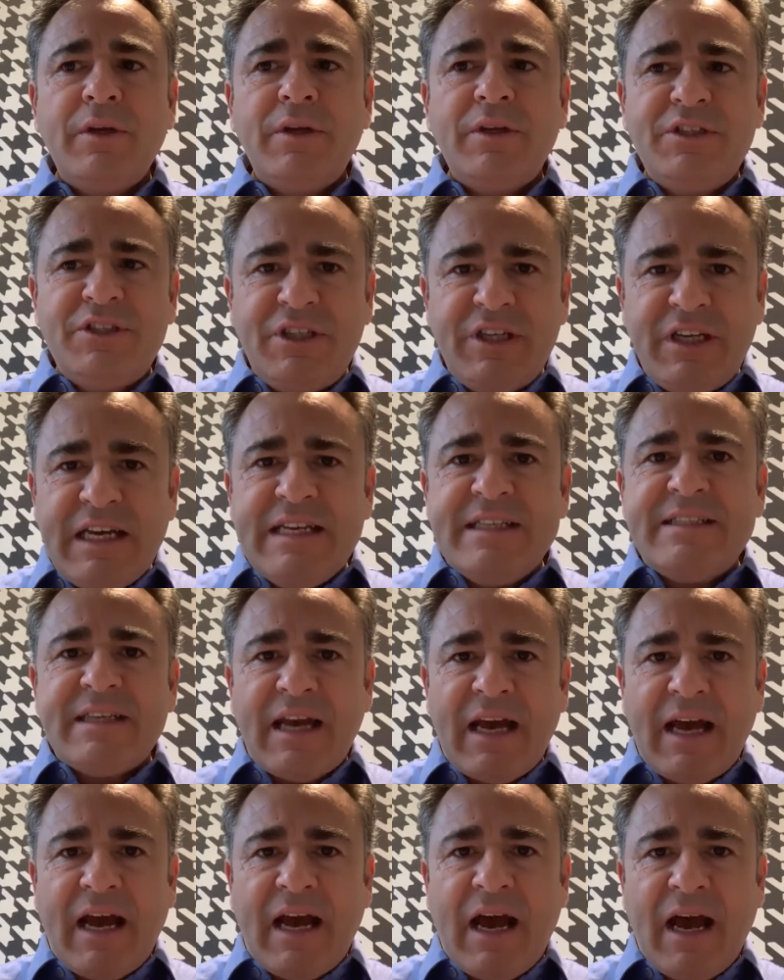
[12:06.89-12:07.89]
genes
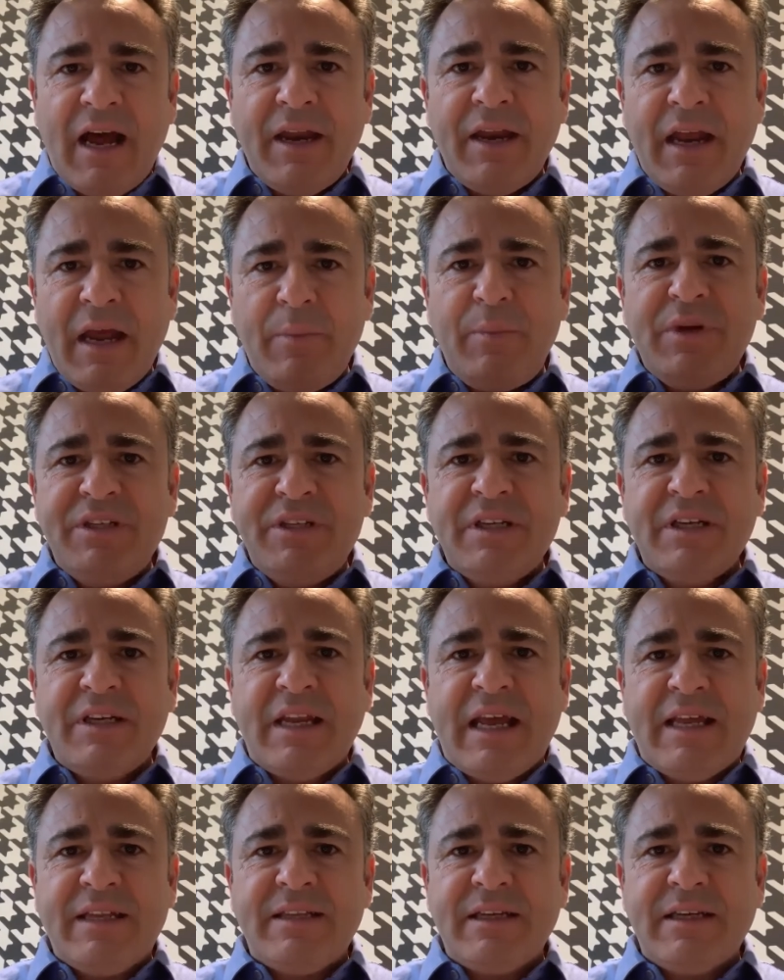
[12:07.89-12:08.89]
and
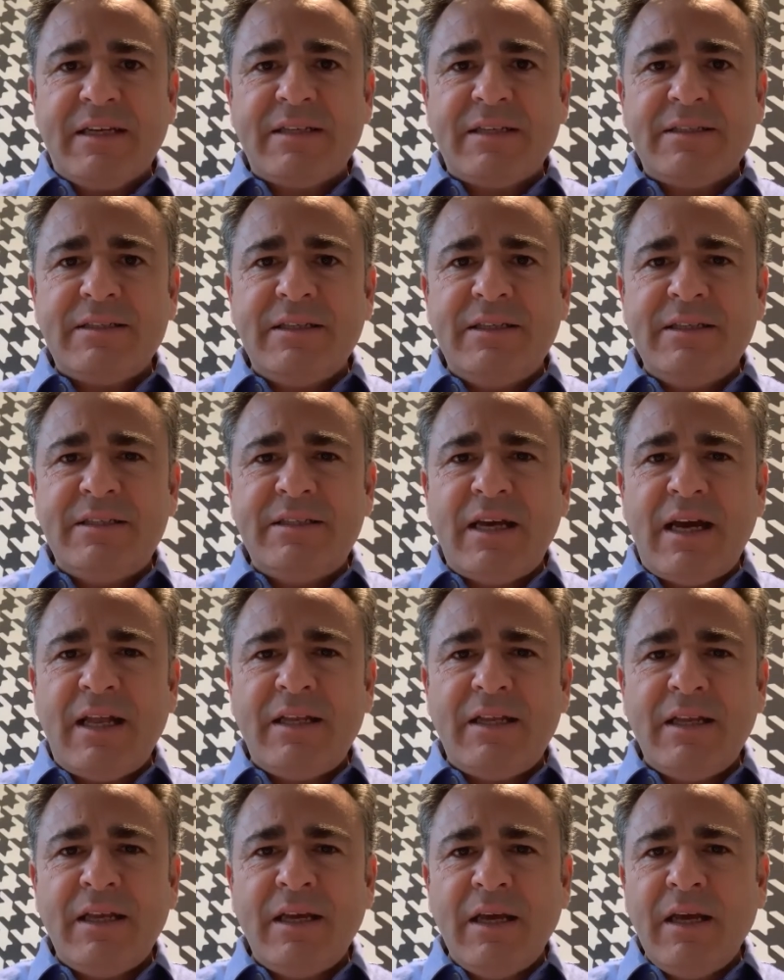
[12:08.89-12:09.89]
epigenetics. Is that,